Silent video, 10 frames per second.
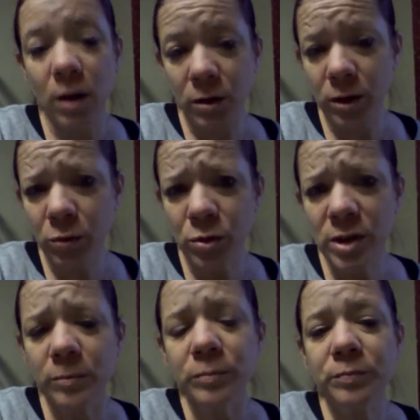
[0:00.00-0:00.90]
lose,
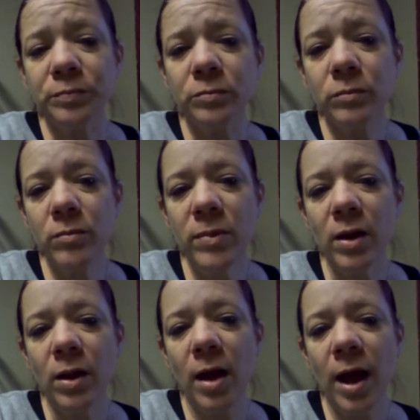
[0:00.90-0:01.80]

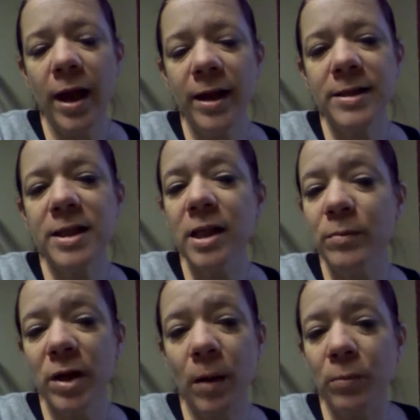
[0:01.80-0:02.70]
and team
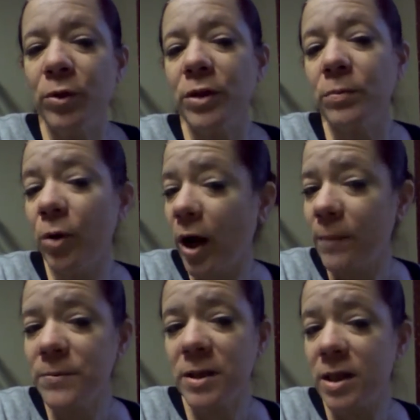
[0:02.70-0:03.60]
it up with
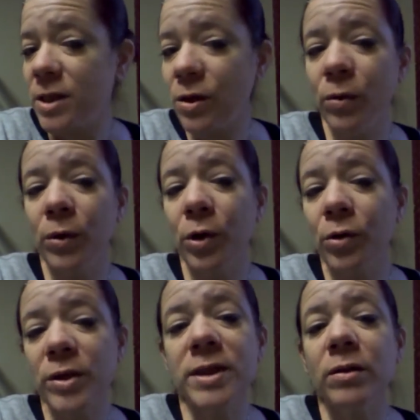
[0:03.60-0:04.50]
perhaps a stone or a
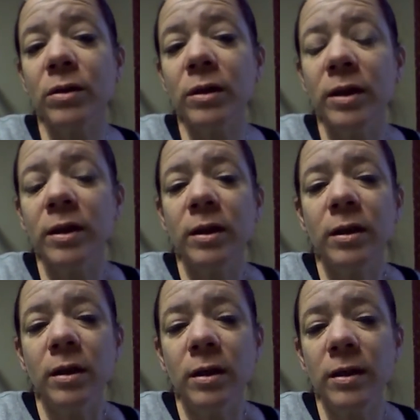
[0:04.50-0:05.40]
crystal
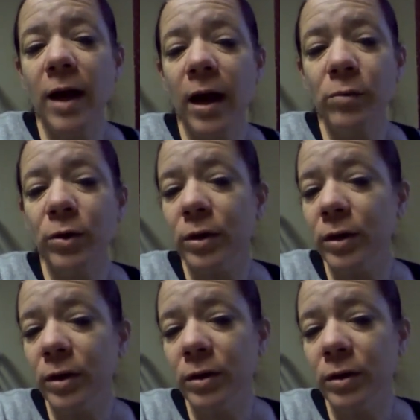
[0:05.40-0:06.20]
that would